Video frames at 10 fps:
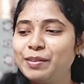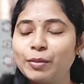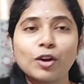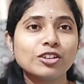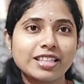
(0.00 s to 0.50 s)

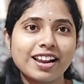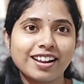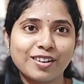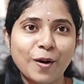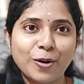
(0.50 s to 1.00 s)
because there
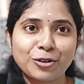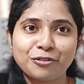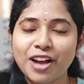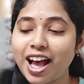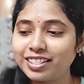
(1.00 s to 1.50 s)
are a lot
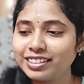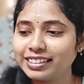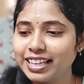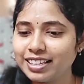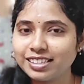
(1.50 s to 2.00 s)
of other
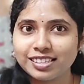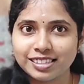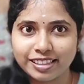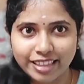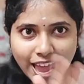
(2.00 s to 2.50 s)

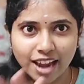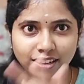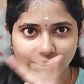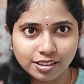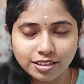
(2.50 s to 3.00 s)
things
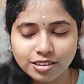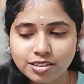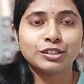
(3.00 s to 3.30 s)
than this.